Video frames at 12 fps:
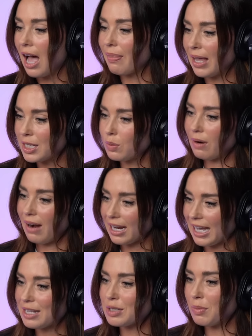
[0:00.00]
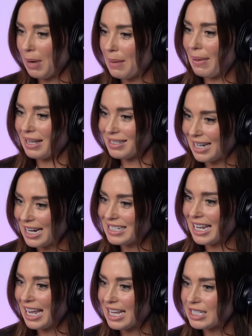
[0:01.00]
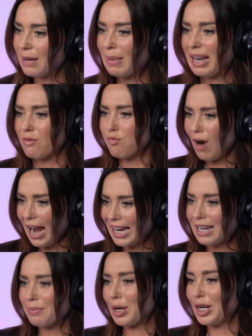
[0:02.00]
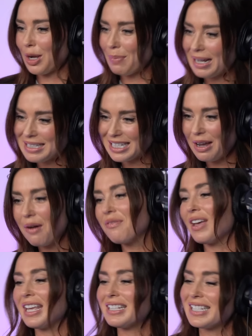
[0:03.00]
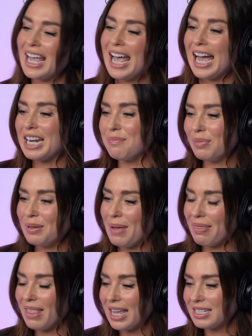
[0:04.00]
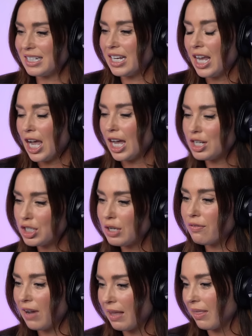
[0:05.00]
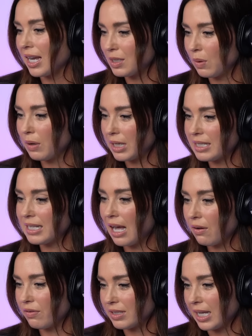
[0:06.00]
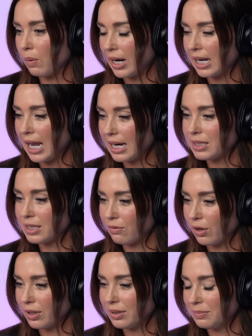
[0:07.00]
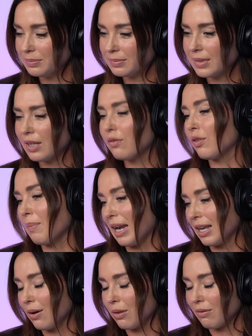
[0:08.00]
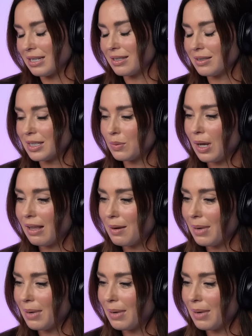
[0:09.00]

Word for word: And that's where I get some of my best ideas. I'm like, right, I'm going to go back to the office and implement this. And, and do you find that as well yourself? Is that why you like to run? For many other reasons as well, I